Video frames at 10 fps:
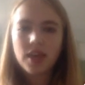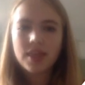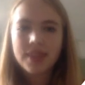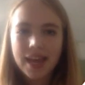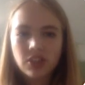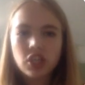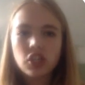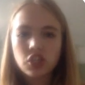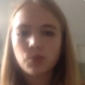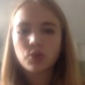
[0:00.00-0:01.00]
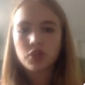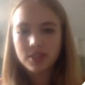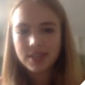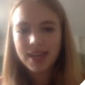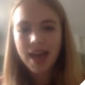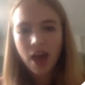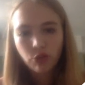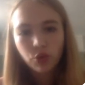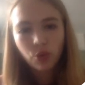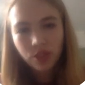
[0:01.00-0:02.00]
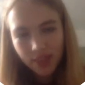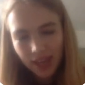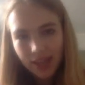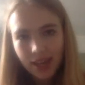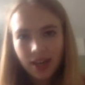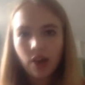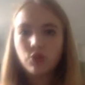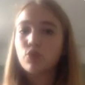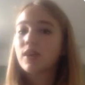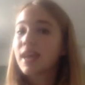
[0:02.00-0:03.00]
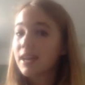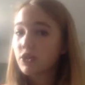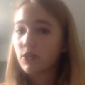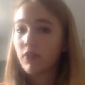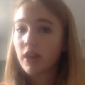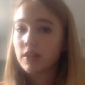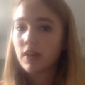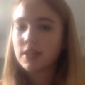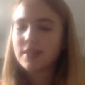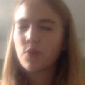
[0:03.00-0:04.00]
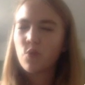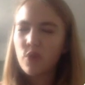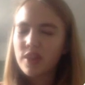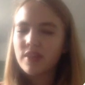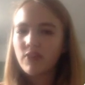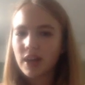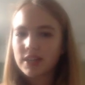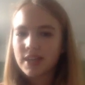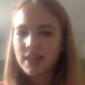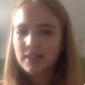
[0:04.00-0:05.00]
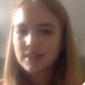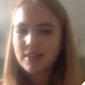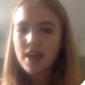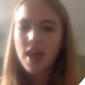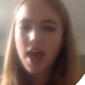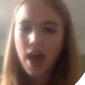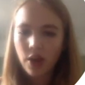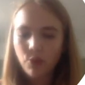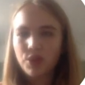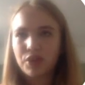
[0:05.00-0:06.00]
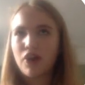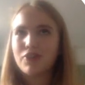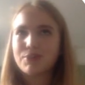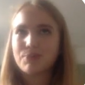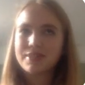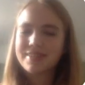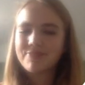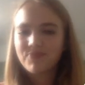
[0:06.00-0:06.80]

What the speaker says: They actually just want to see how you think and how you get to the right answer with the right hints and with encouragement.